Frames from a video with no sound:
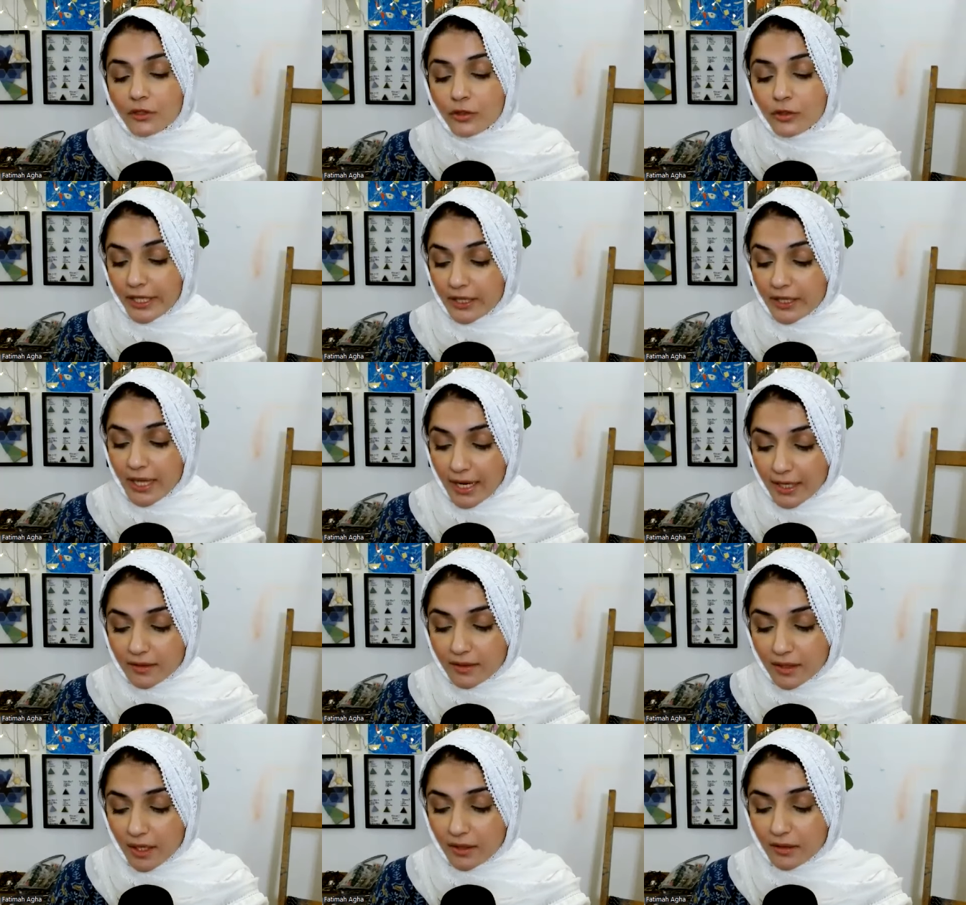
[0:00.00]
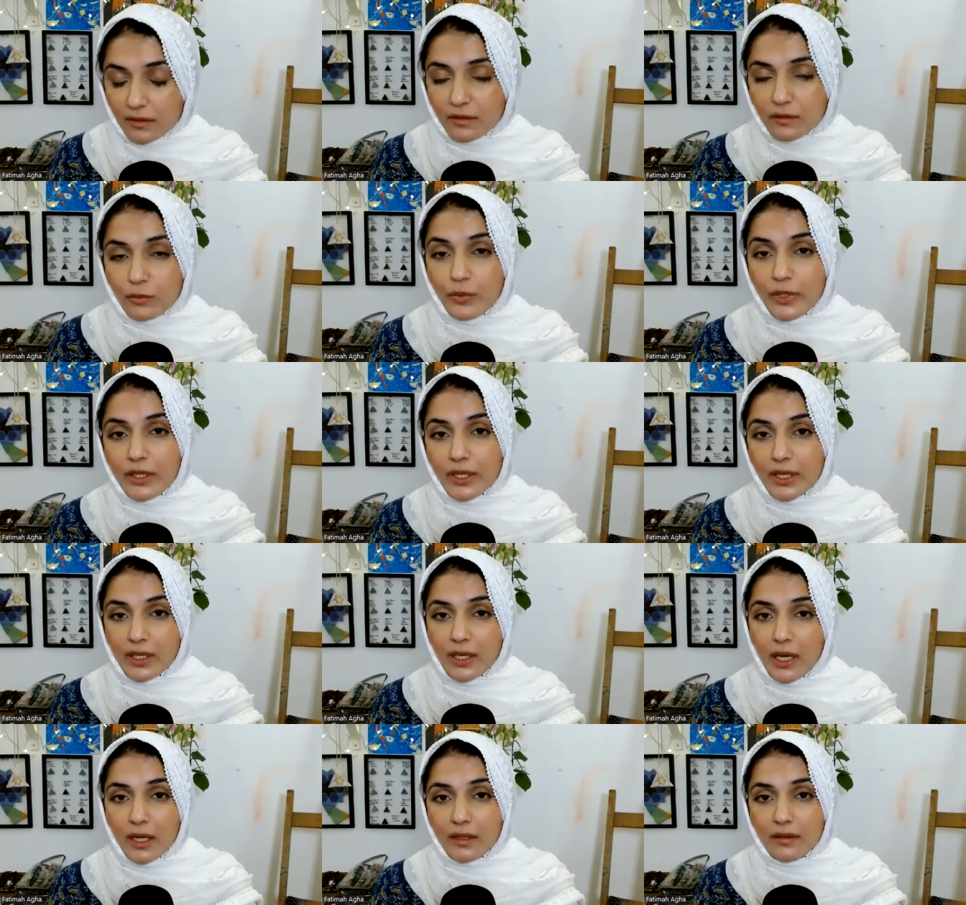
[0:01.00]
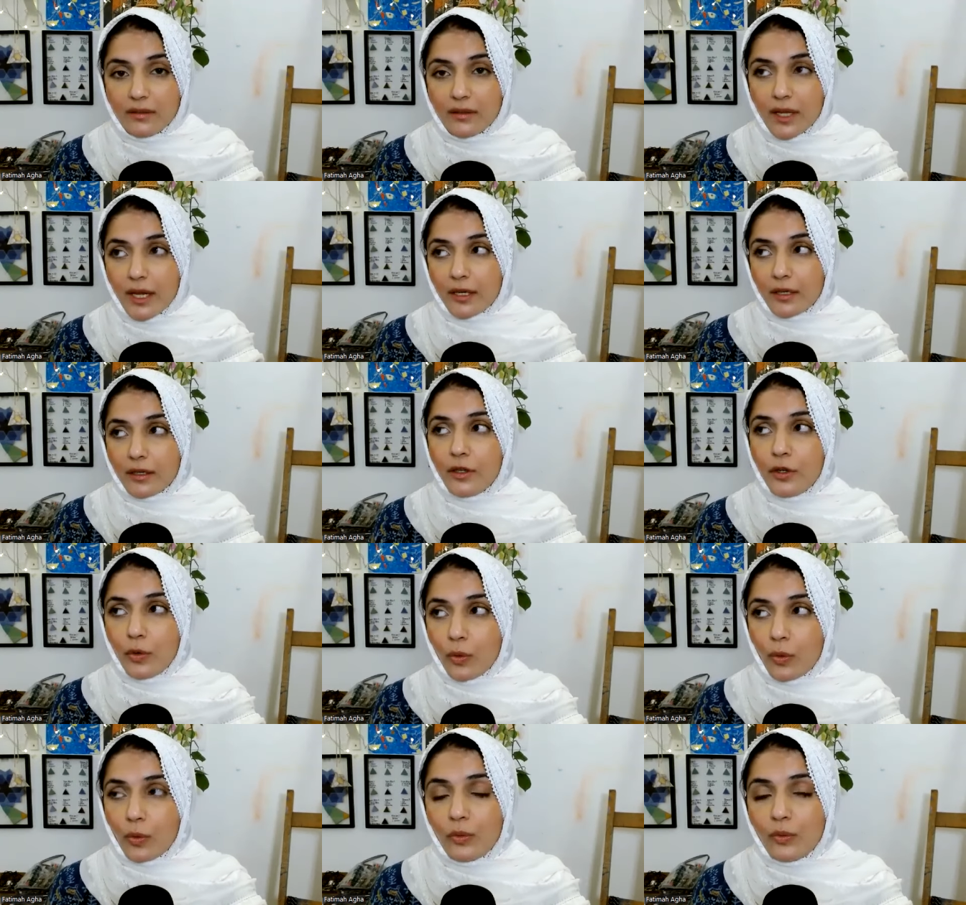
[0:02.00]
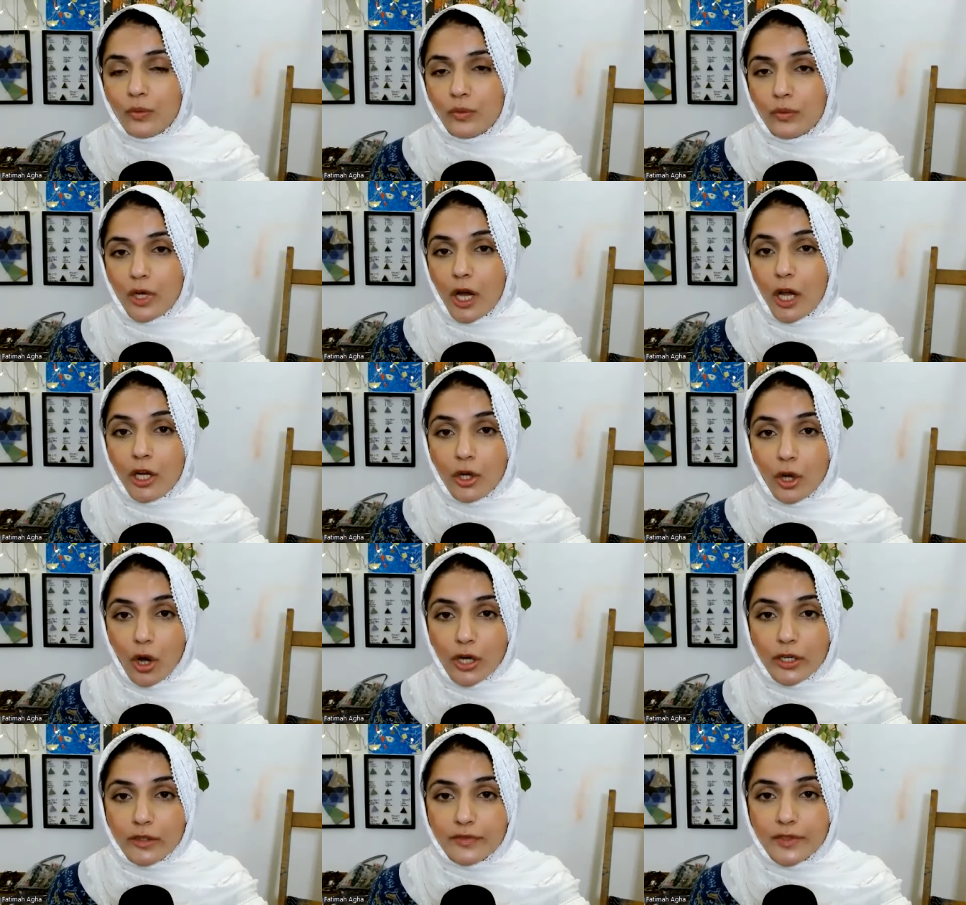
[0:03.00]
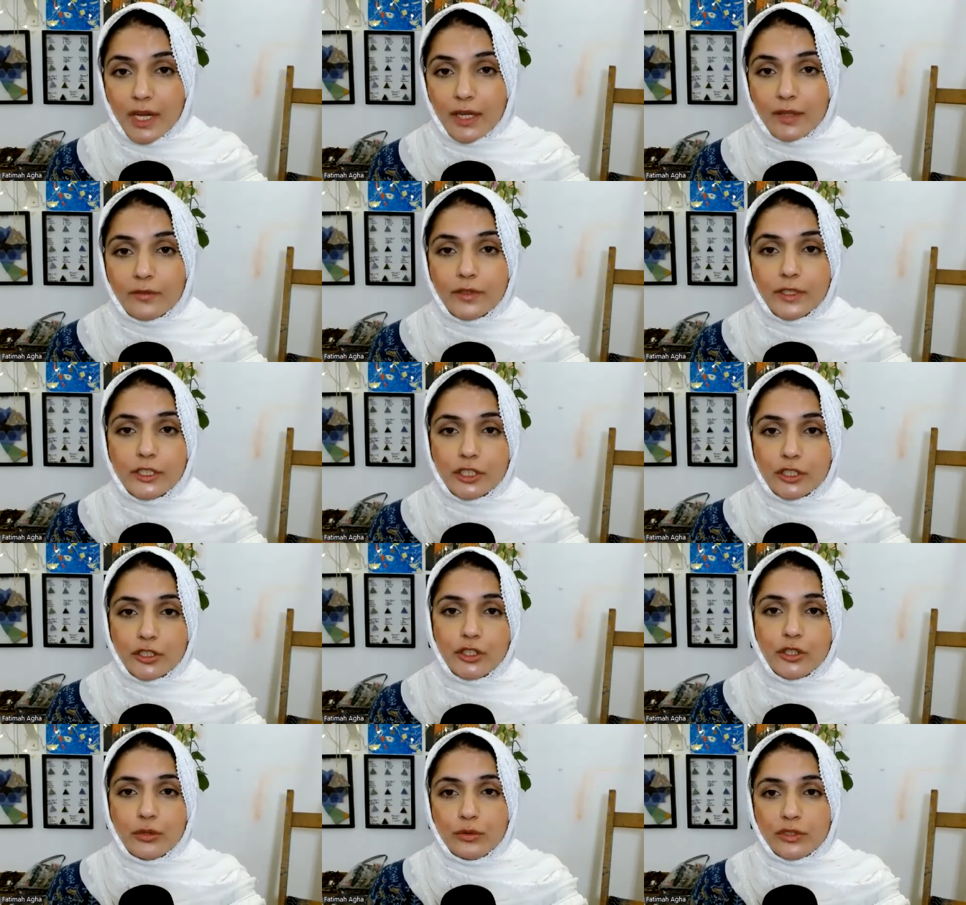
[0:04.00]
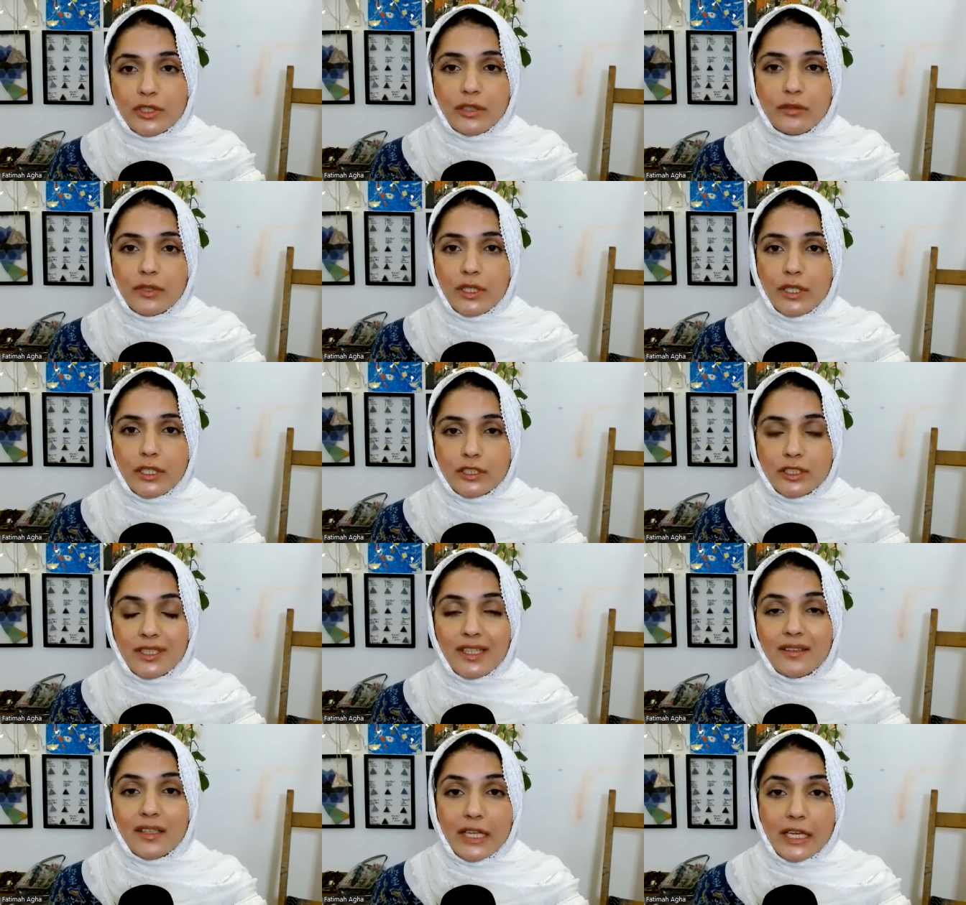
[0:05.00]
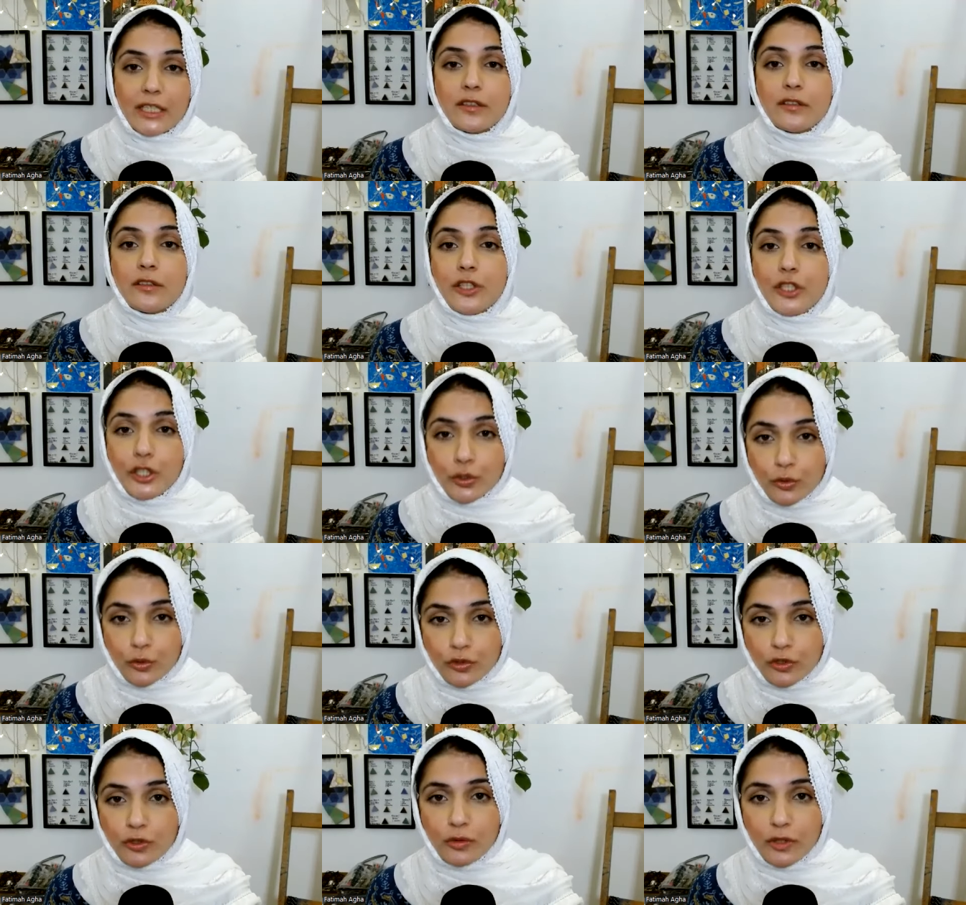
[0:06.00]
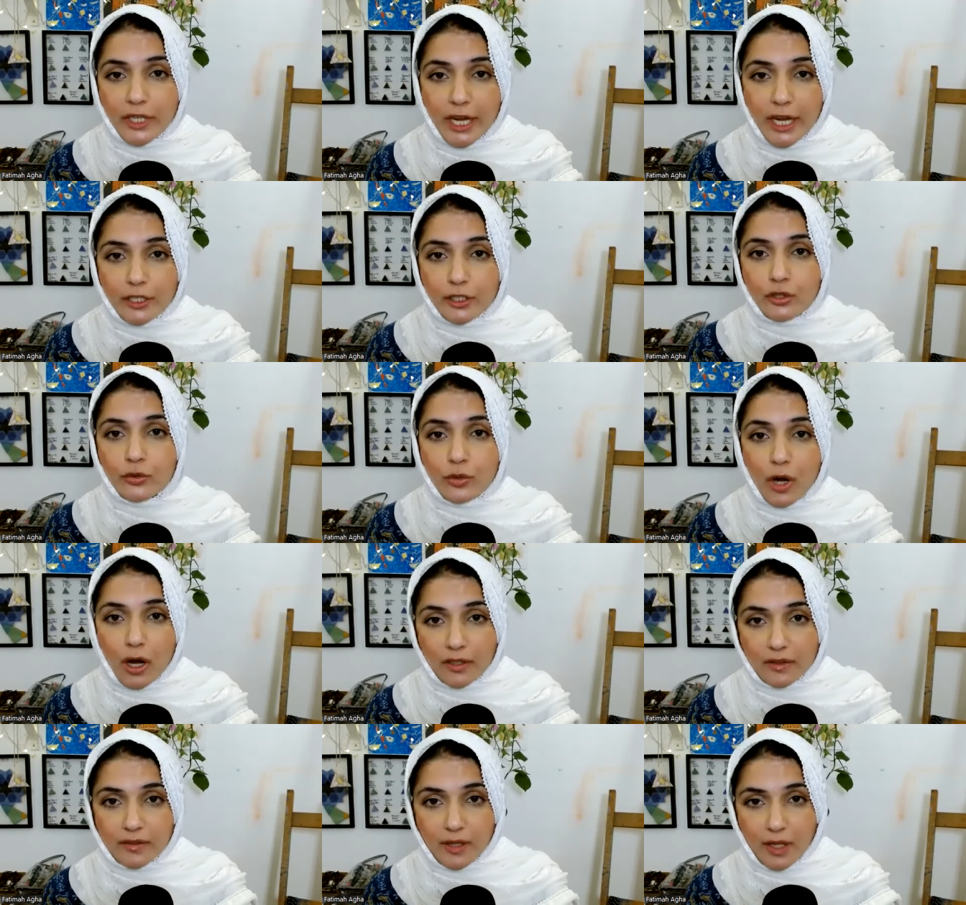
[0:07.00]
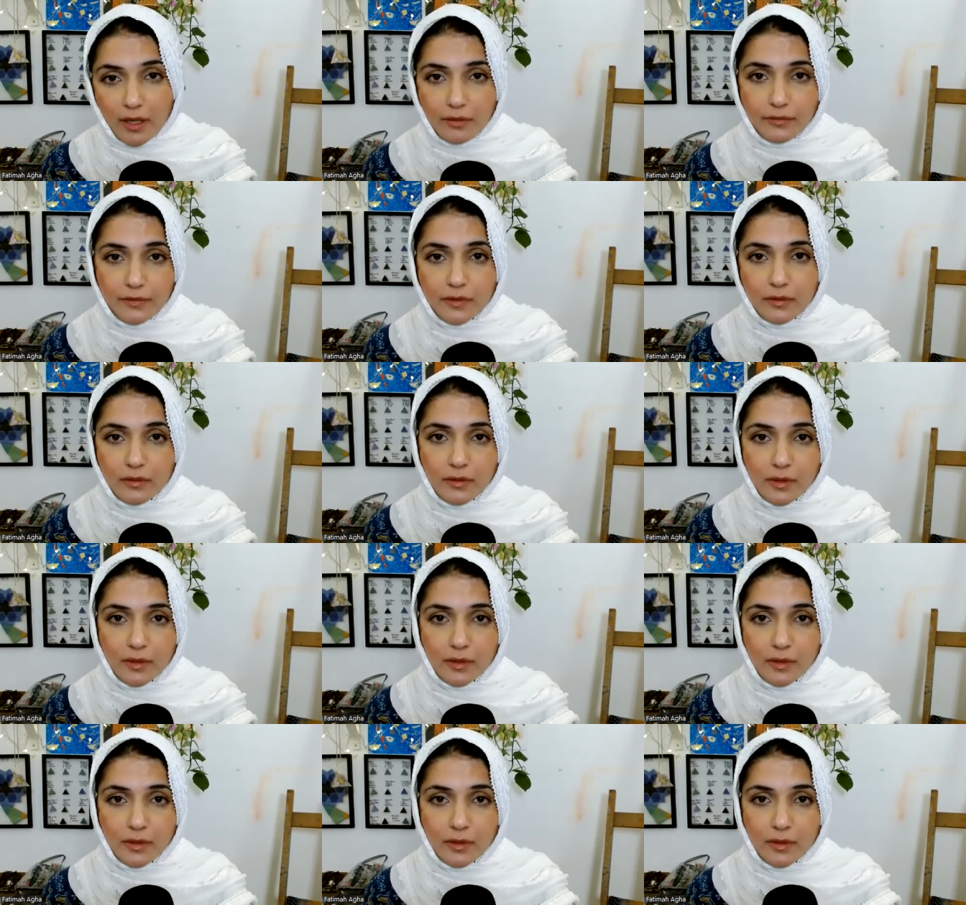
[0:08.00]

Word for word: So, in that sense, we realize that no, a lot of times we're just using religion as an excuse to get to ourselves.